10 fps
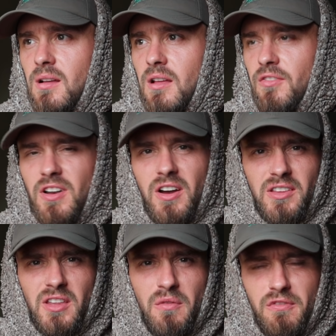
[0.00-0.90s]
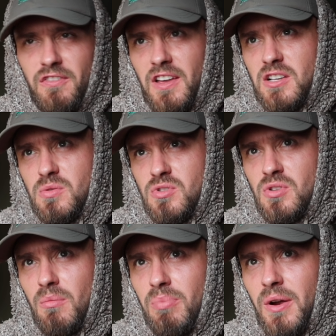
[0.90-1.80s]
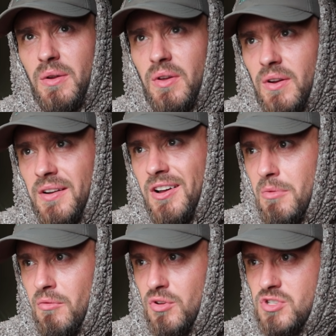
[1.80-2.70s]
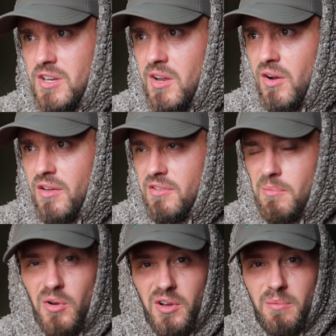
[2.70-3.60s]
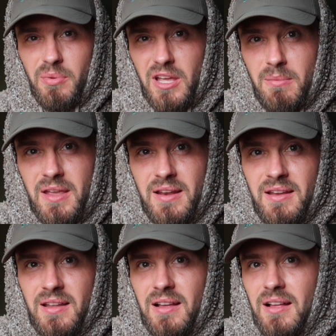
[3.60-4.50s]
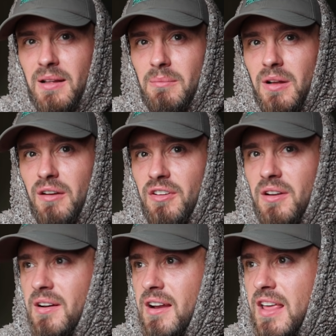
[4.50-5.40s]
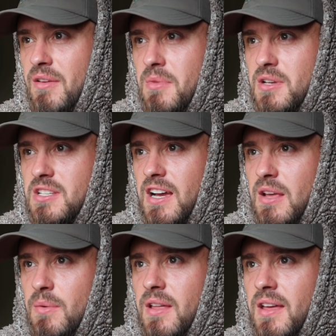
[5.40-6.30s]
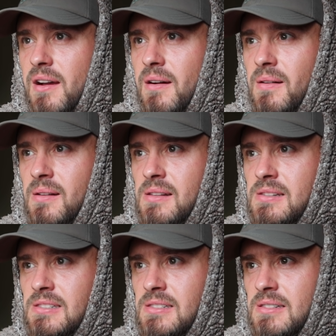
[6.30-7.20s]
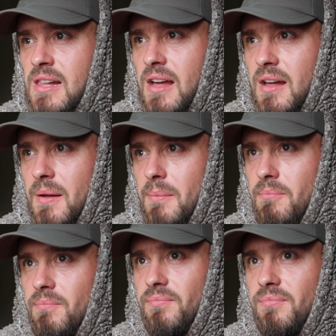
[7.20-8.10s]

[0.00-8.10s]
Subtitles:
if you like, don't fix what's not broken. I know my rods are live. I'm not going to bring them in. I think I'm going to leave them exactly where they are. And